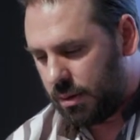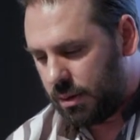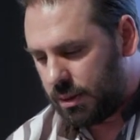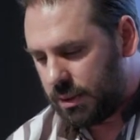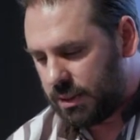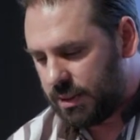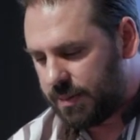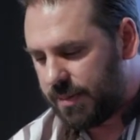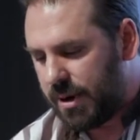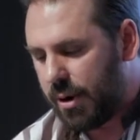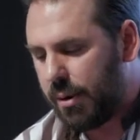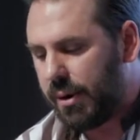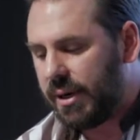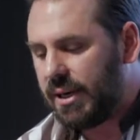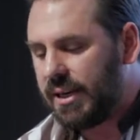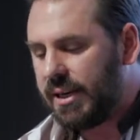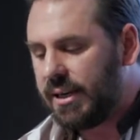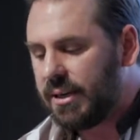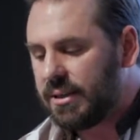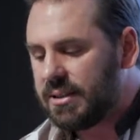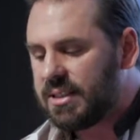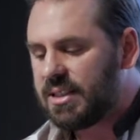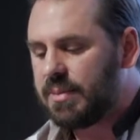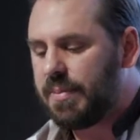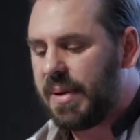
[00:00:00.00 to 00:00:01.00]
Sparing
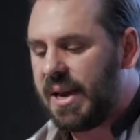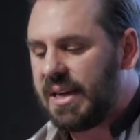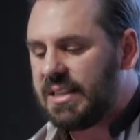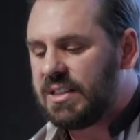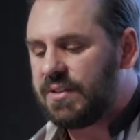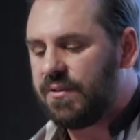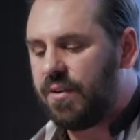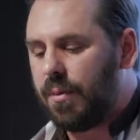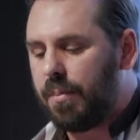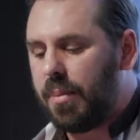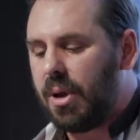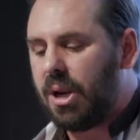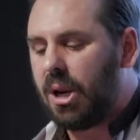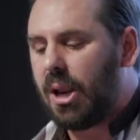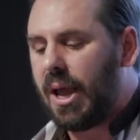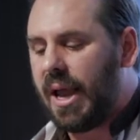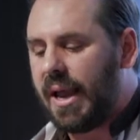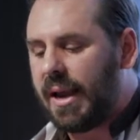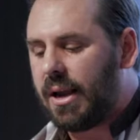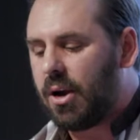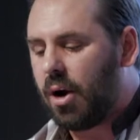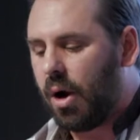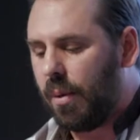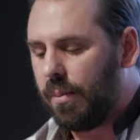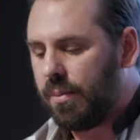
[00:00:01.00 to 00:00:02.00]
little space for
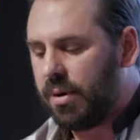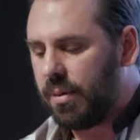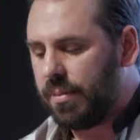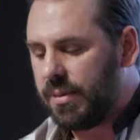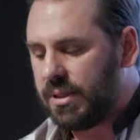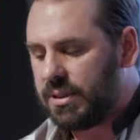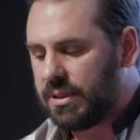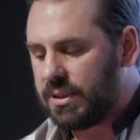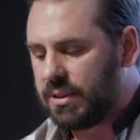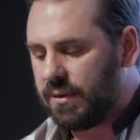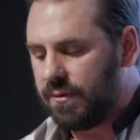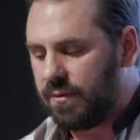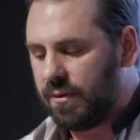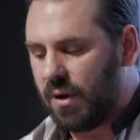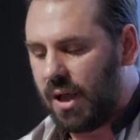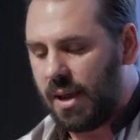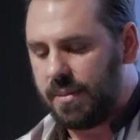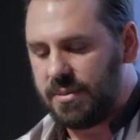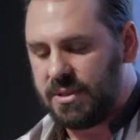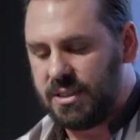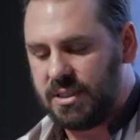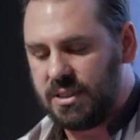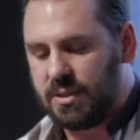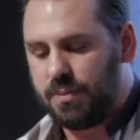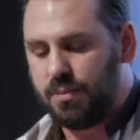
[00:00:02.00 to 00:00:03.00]
polite compliments of
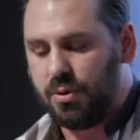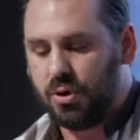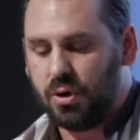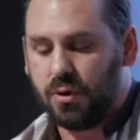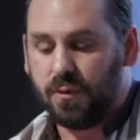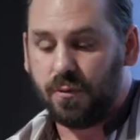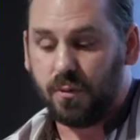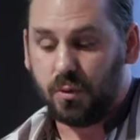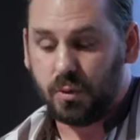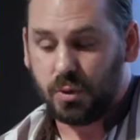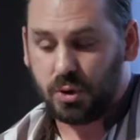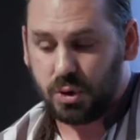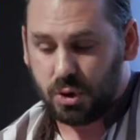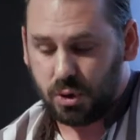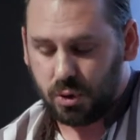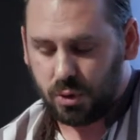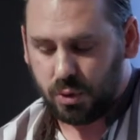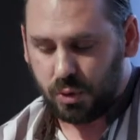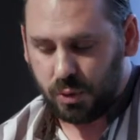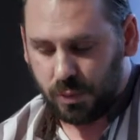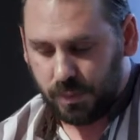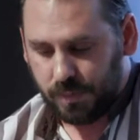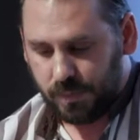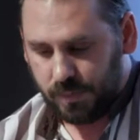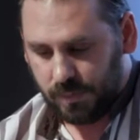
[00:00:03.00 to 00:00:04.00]
Leipzig's beautiful
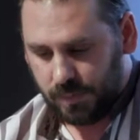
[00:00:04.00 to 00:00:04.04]
zoo,